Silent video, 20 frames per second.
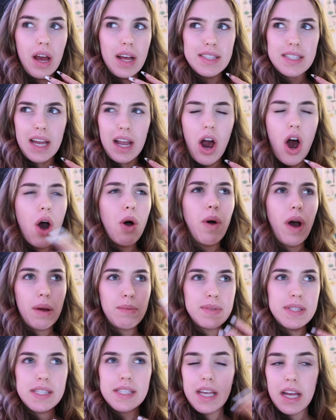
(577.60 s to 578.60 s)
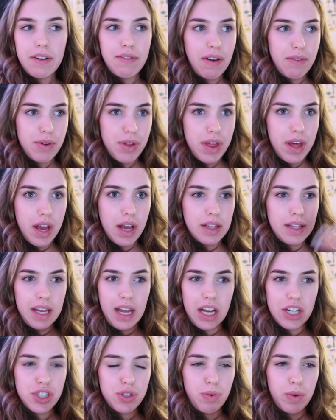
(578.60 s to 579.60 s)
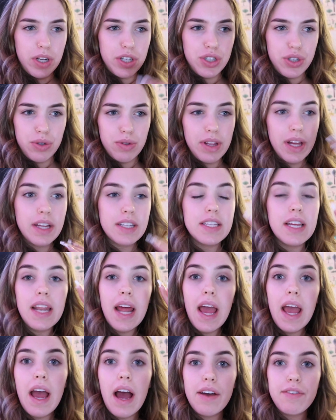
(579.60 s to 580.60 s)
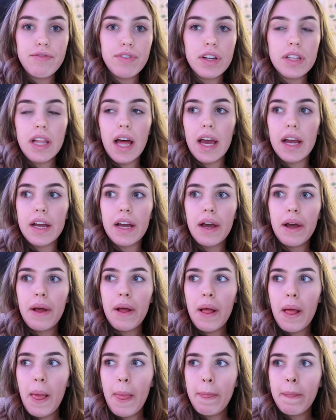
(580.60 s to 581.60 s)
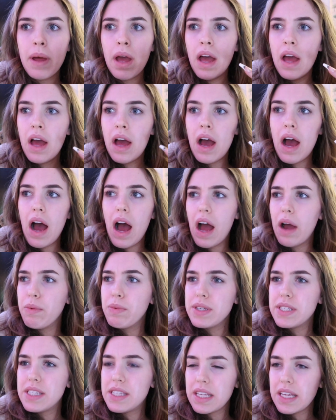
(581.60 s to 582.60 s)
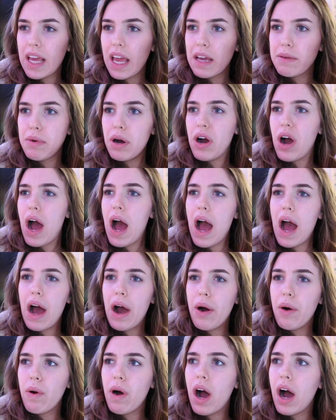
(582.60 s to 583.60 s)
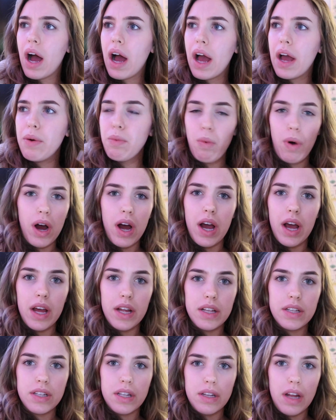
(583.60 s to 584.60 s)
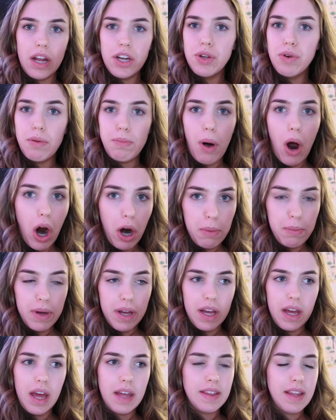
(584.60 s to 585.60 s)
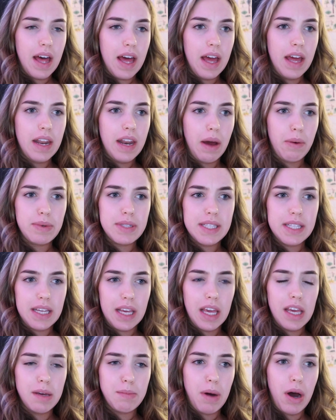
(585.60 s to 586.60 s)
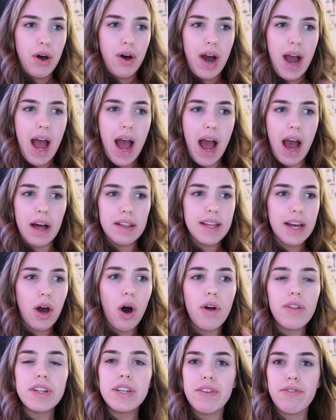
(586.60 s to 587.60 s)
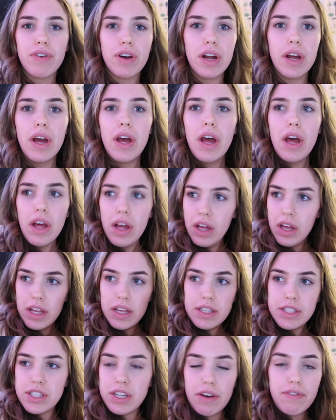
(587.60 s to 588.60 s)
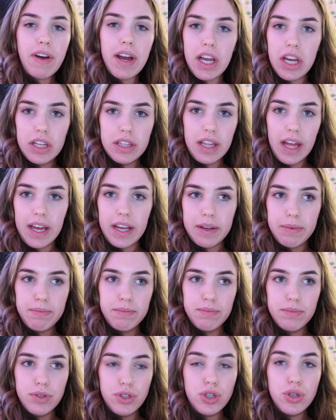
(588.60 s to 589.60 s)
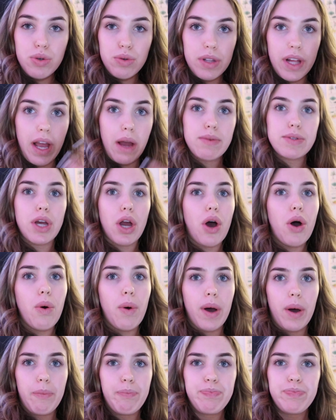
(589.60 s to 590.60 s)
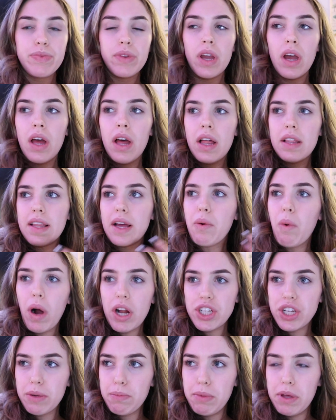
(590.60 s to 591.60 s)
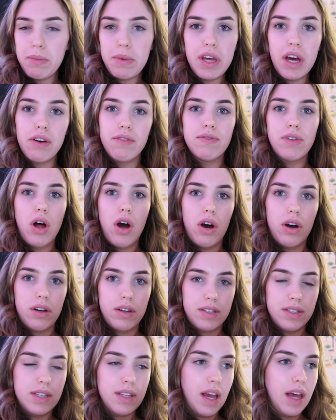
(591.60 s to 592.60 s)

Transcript: It's like, oh, I'm sick of everything. Like, I just want to do. Like, today, I feel like I was thinking about how I want a new apartment. And then I was thinking about, how, like, all the different stuff I could, like, do. Like, I was like, oh, like, watching BBL vlogs.